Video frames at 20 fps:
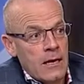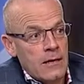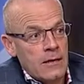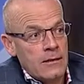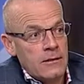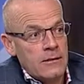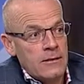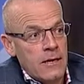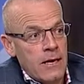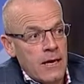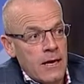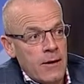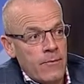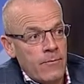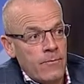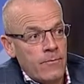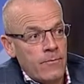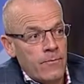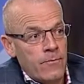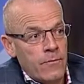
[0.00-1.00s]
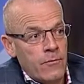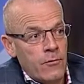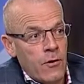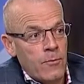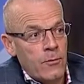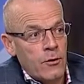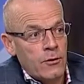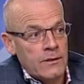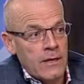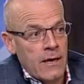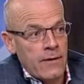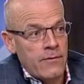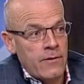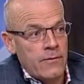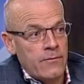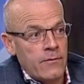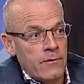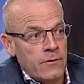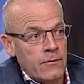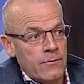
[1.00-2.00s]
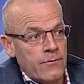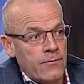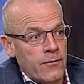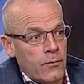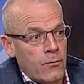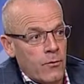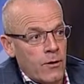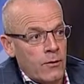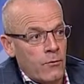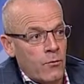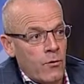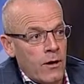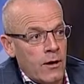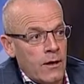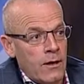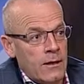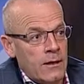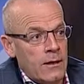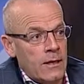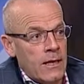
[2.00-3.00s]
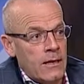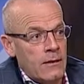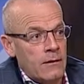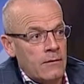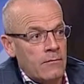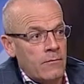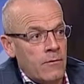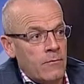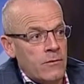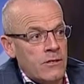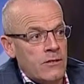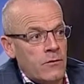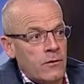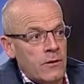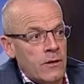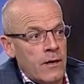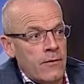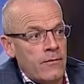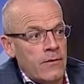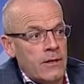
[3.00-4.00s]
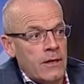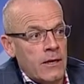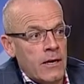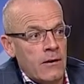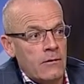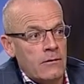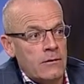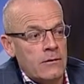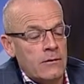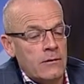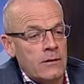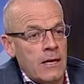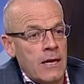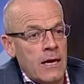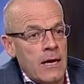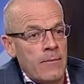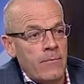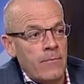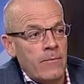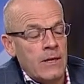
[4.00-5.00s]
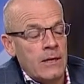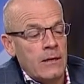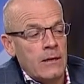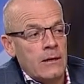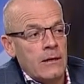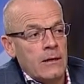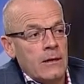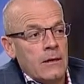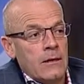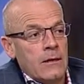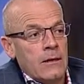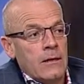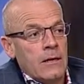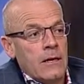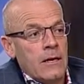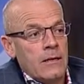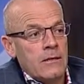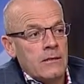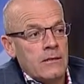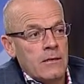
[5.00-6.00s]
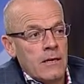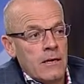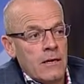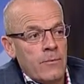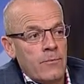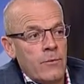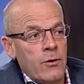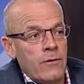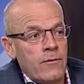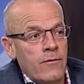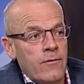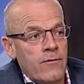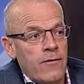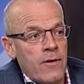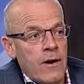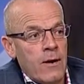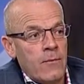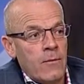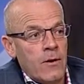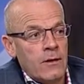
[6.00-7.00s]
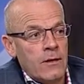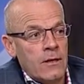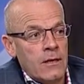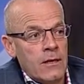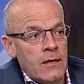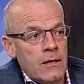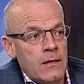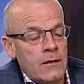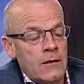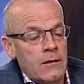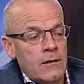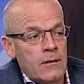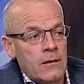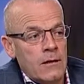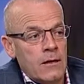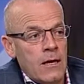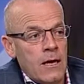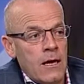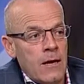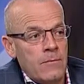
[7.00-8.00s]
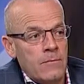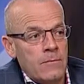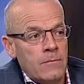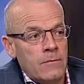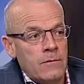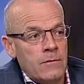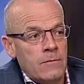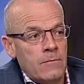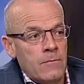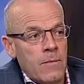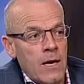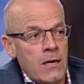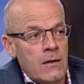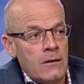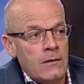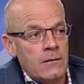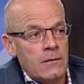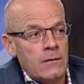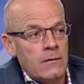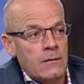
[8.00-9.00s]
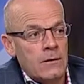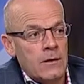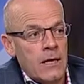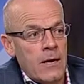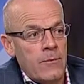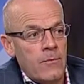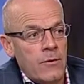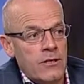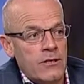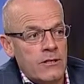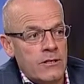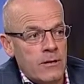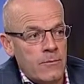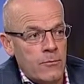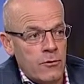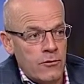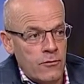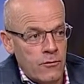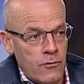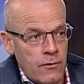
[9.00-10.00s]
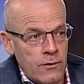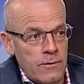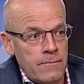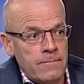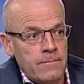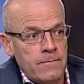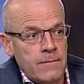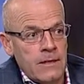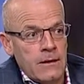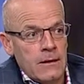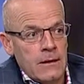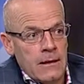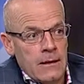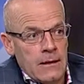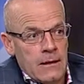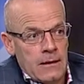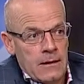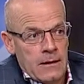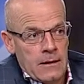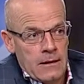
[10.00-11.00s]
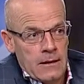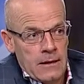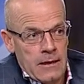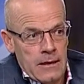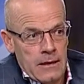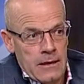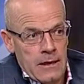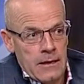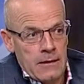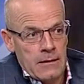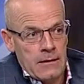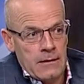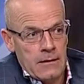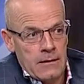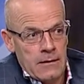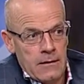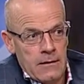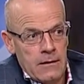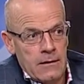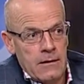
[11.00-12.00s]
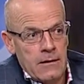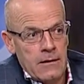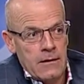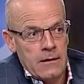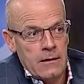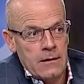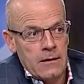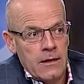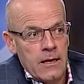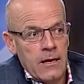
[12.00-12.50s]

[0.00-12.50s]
and Rob looked after it for quite a while. And then when we sorted everything out, it's a beautiful farm on the main Cambridge. So you own that, and you still lease.